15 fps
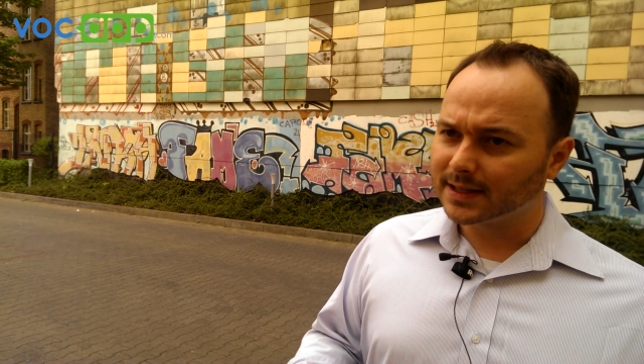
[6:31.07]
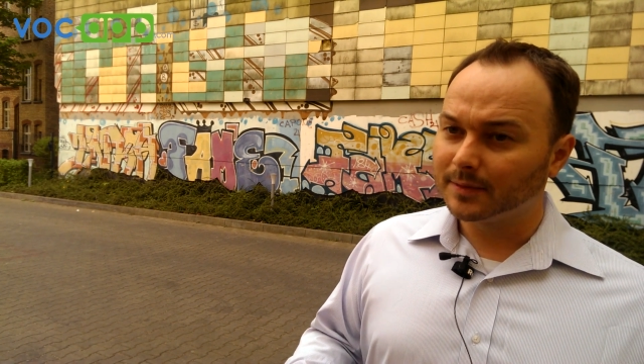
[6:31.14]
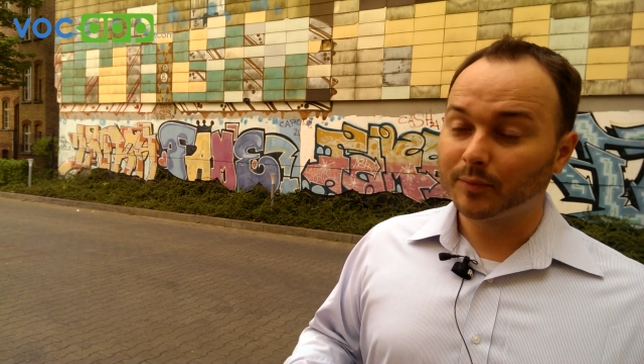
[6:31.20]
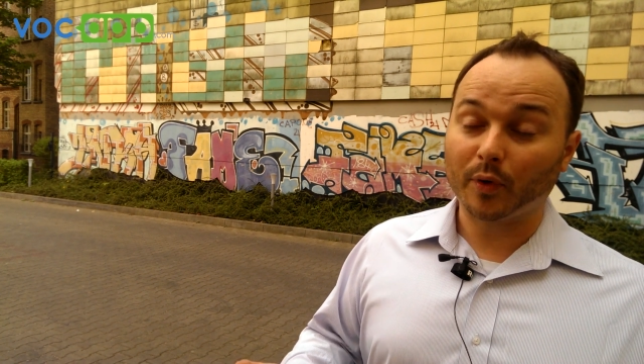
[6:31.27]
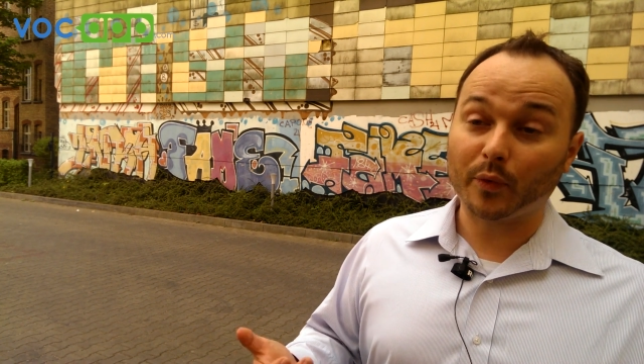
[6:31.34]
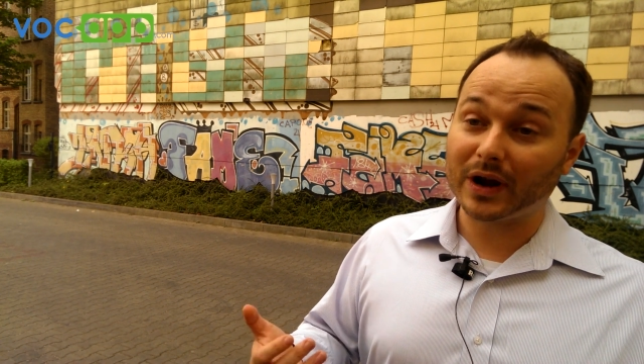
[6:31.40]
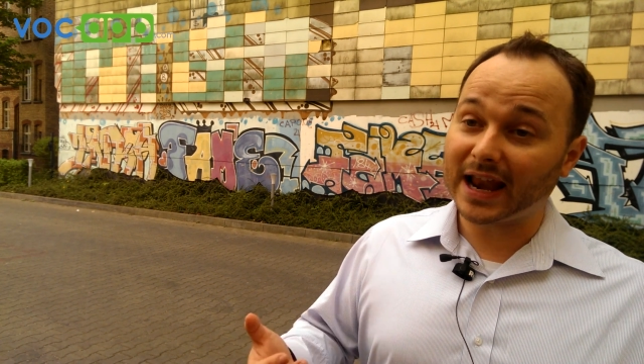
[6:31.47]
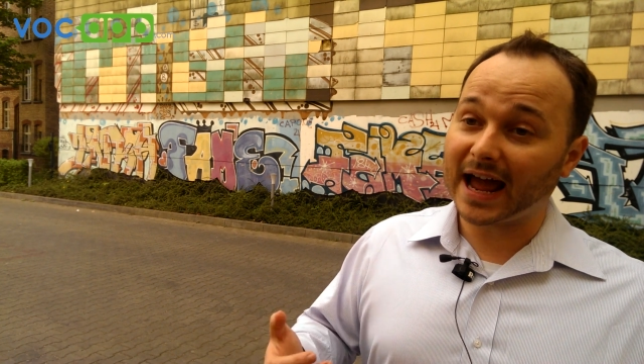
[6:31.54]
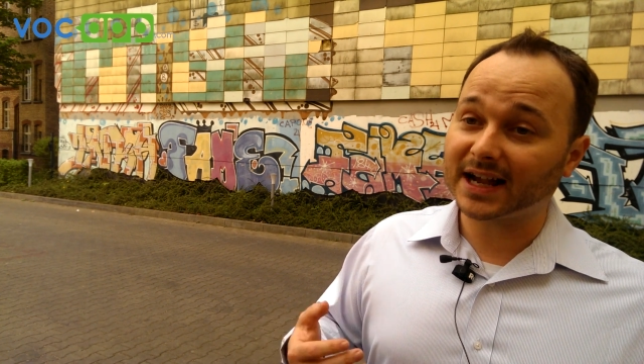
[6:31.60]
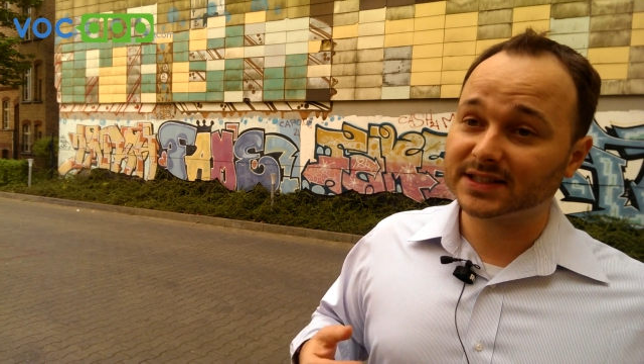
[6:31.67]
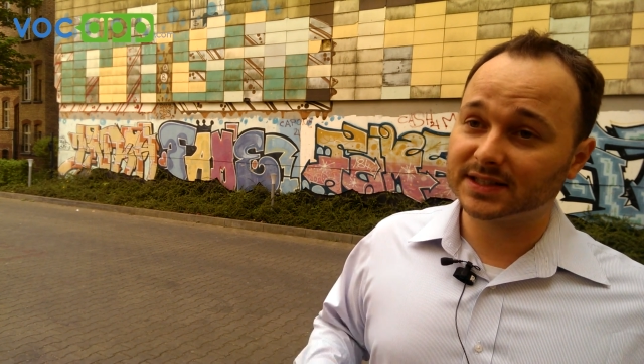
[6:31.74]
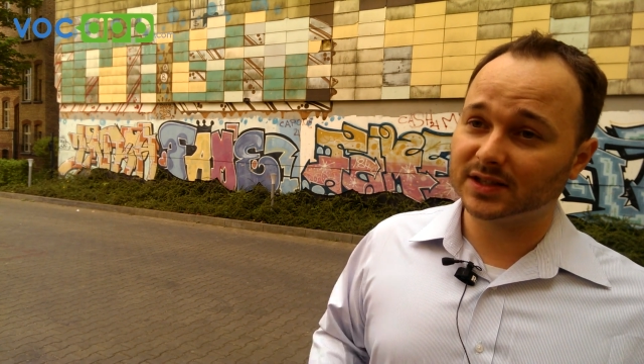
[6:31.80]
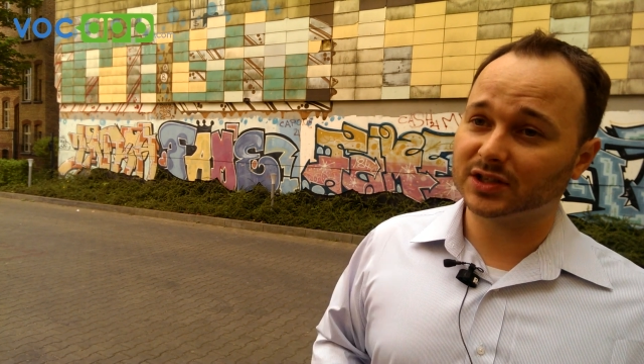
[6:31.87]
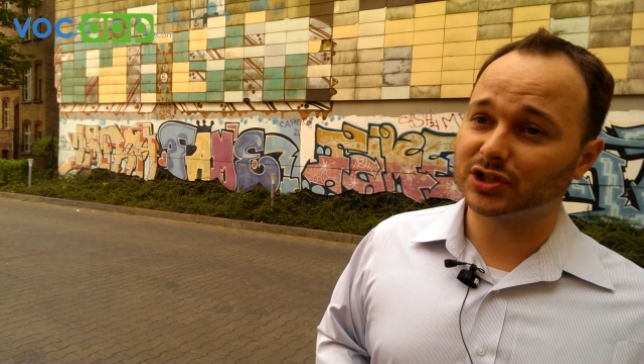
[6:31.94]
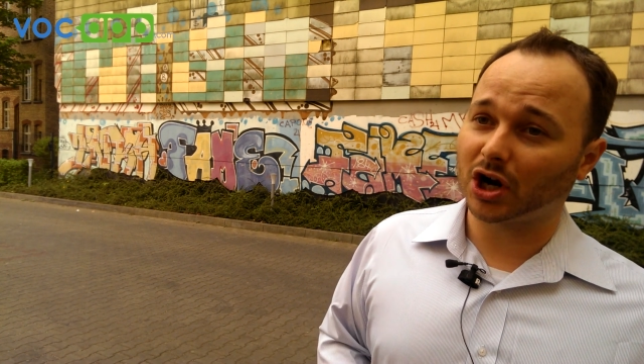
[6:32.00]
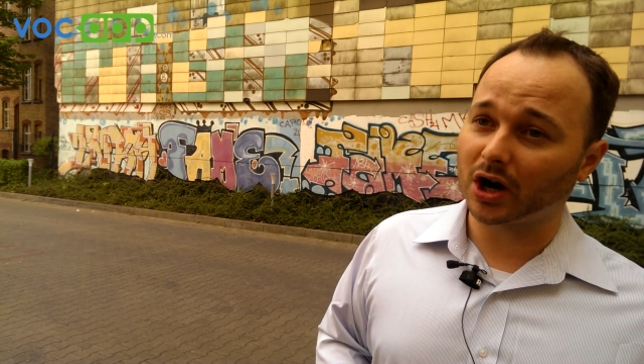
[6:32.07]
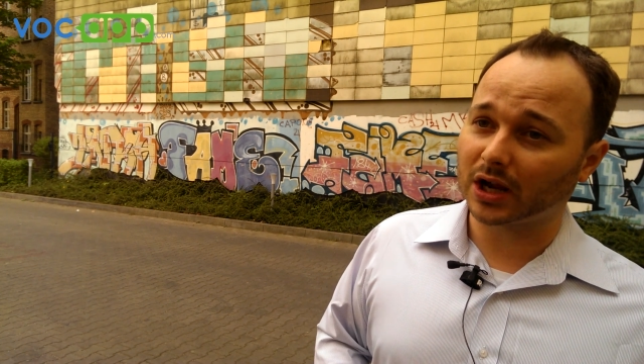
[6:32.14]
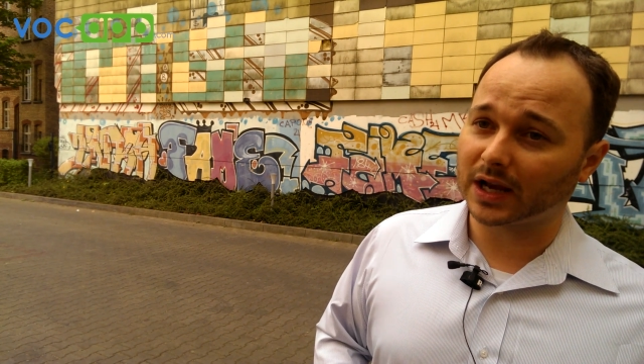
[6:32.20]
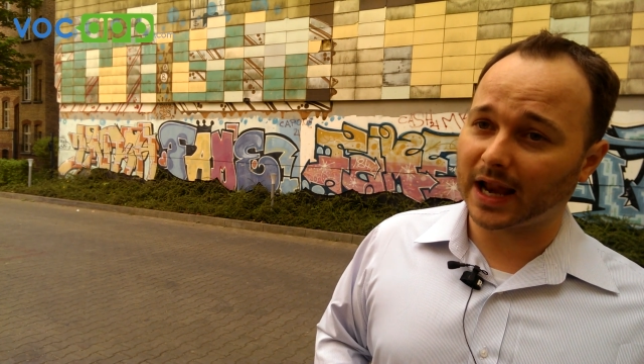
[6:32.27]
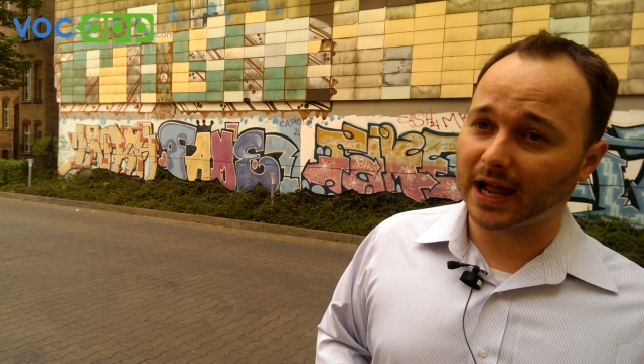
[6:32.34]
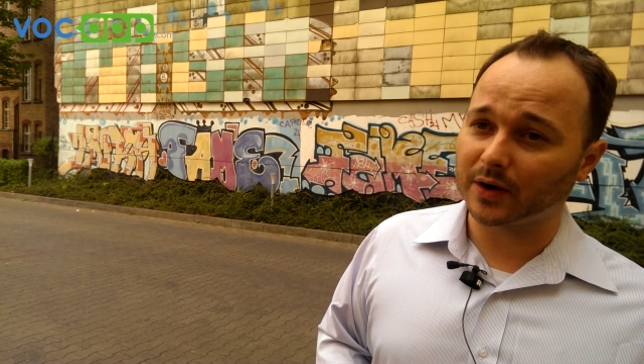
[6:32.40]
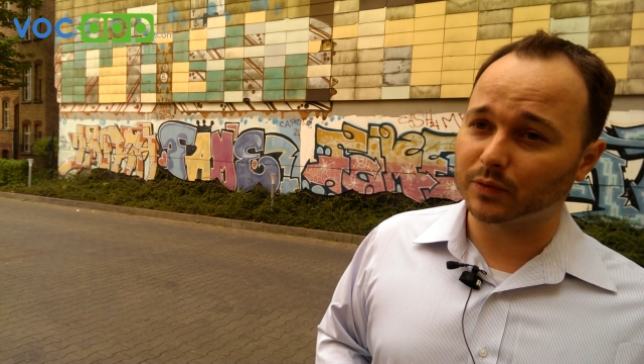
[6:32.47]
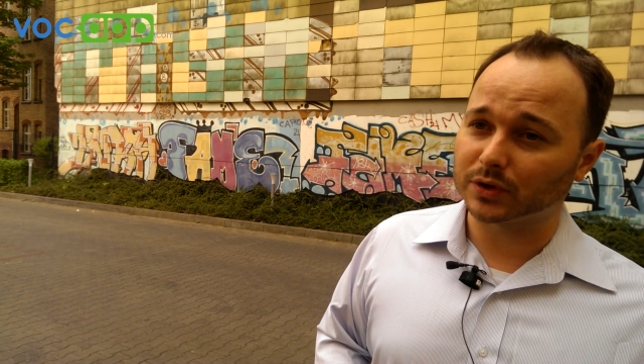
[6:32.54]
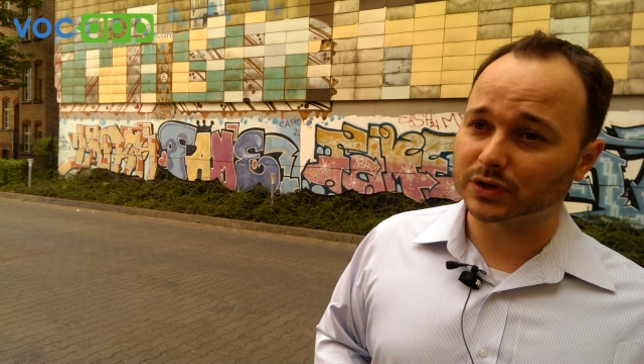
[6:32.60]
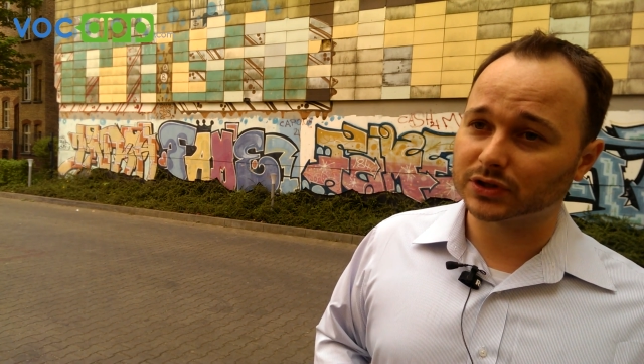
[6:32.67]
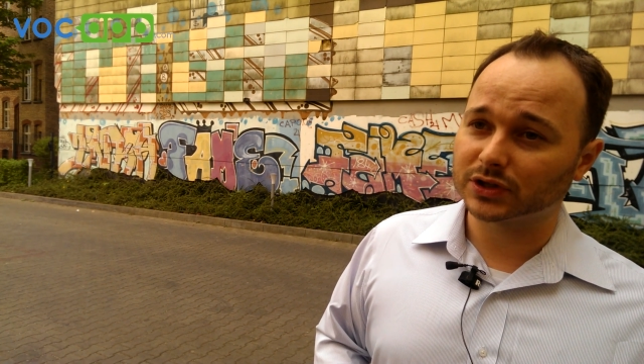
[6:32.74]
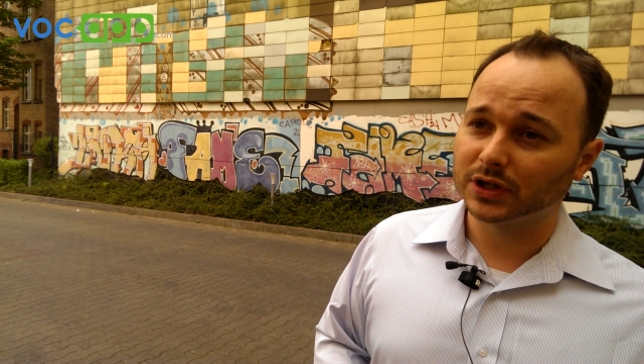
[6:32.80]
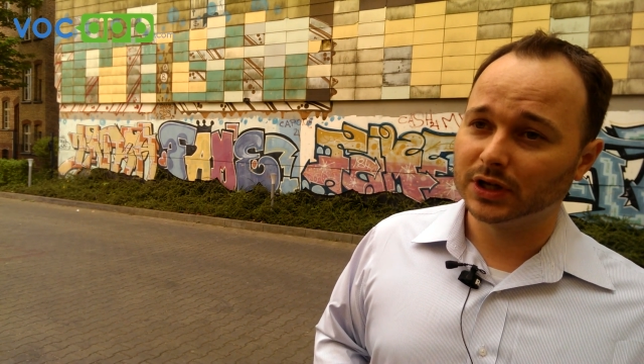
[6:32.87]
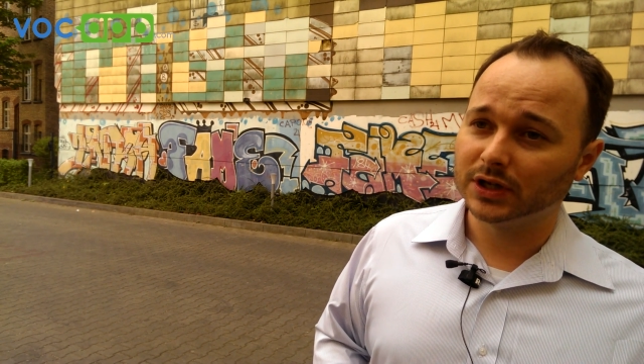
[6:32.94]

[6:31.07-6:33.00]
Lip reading: but relax in the target language.